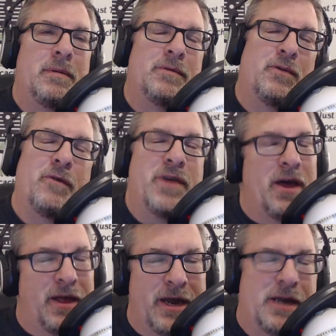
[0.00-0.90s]
sort of
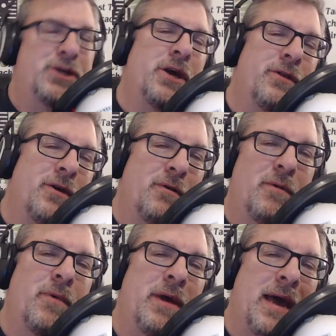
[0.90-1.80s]
yelling at each other.
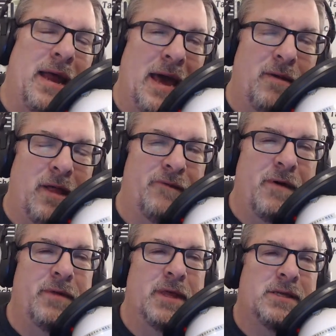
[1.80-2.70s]
We kind of had a lot of
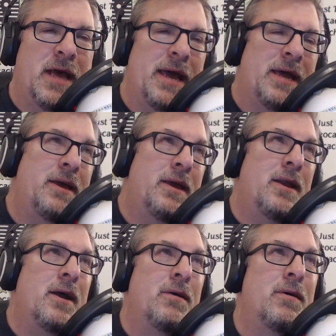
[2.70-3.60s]
fun with this, like,
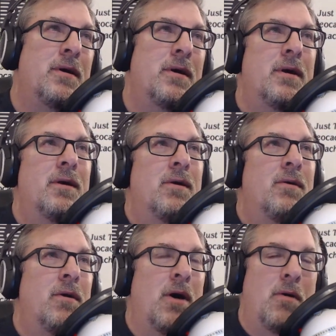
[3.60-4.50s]

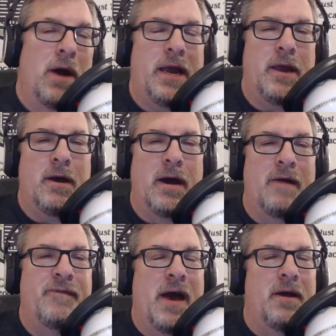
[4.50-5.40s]

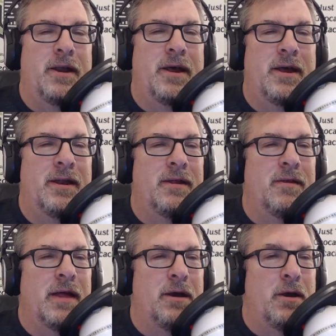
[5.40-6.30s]
I found it, and they're like,